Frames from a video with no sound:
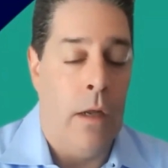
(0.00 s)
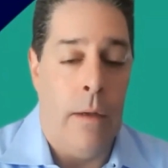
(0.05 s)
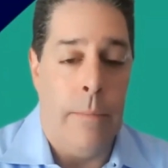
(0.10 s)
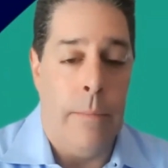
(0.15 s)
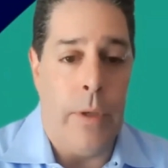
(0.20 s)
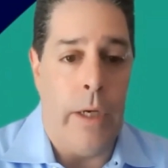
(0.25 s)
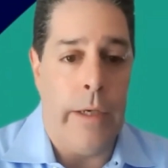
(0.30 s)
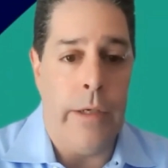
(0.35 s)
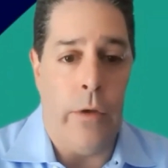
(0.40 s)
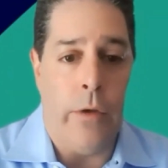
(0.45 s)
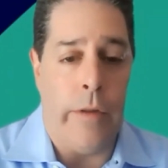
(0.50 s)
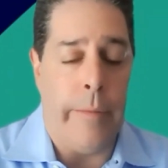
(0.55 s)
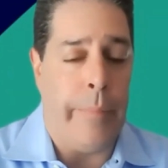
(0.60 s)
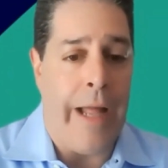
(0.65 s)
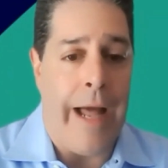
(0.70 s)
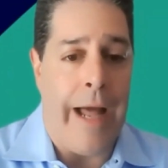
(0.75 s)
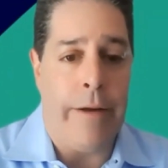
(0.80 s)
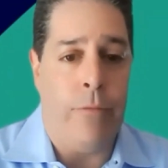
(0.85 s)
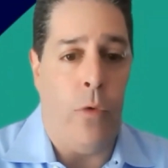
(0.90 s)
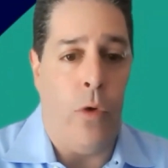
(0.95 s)
But the
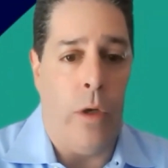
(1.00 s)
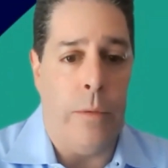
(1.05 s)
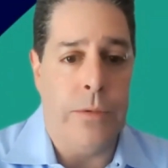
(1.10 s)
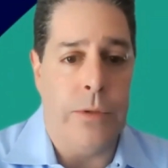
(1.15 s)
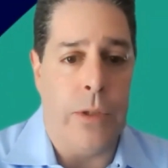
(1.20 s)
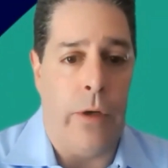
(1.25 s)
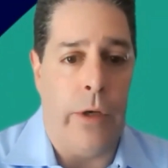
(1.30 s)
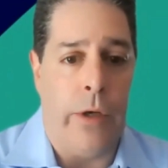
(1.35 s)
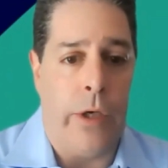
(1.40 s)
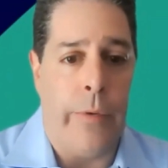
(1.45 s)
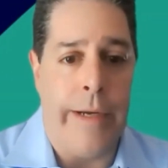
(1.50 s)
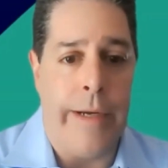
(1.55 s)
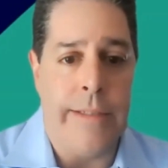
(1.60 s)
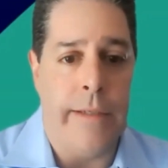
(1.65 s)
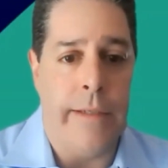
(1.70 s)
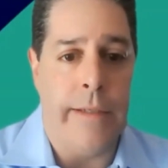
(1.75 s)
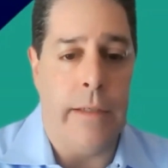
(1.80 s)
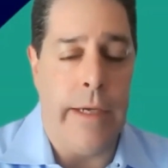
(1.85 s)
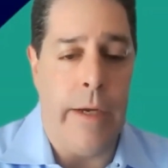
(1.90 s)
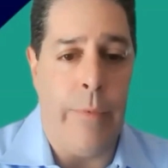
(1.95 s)
platforms are
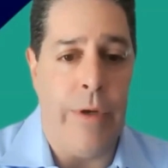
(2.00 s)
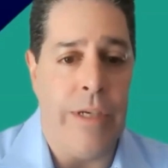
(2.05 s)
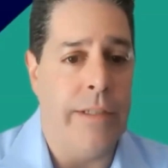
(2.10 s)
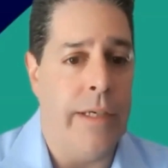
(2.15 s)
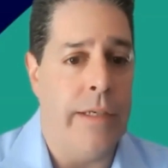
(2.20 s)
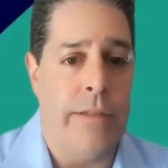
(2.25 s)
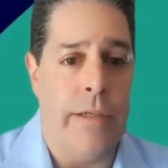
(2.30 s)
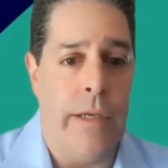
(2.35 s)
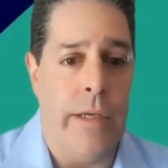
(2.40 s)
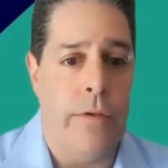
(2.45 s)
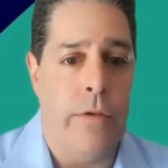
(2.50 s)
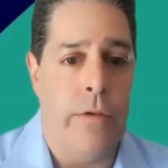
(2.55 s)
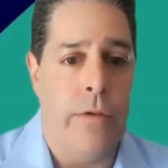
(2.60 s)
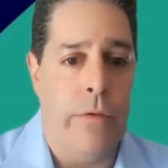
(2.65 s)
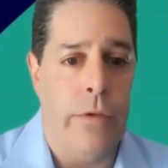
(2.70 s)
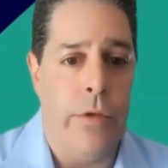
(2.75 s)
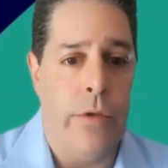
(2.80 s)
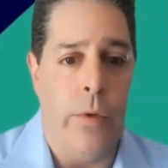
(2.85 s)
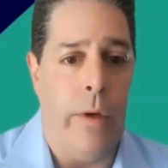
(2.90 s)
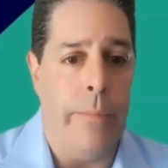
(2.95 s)
increasingly resistant
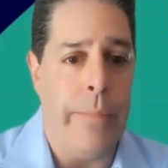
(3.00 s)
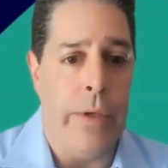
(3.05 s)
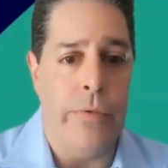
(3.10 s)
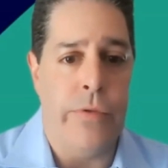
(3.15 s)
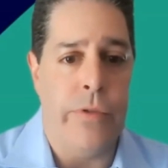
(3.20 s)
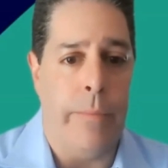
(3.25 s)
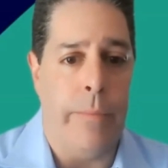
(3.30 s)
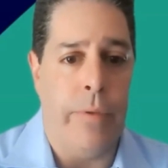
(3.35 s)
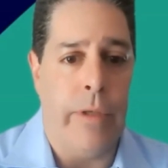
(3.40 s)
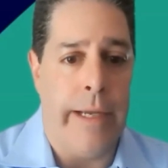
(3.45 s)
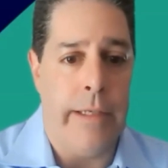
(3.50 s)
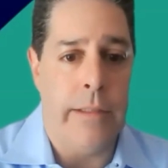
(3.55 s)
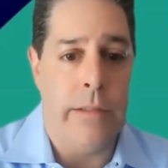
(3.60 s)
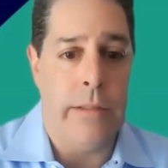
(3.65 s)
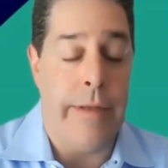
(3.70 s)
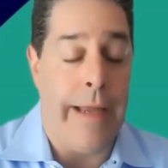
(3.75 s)
to abuse complaints.